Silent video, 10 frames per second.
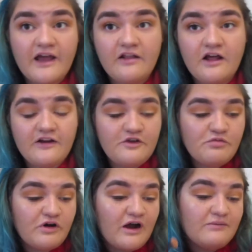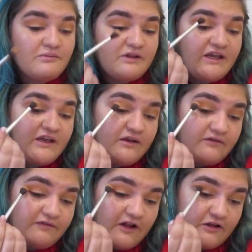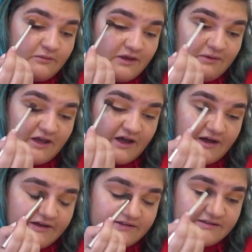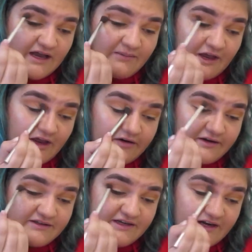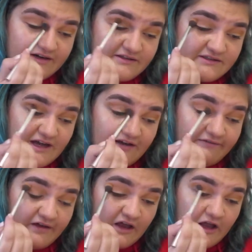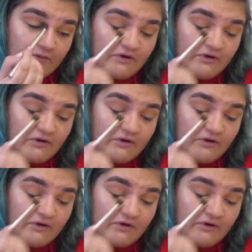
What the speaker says: A lot of you probably follow me because I'm a Harry stan and stuff.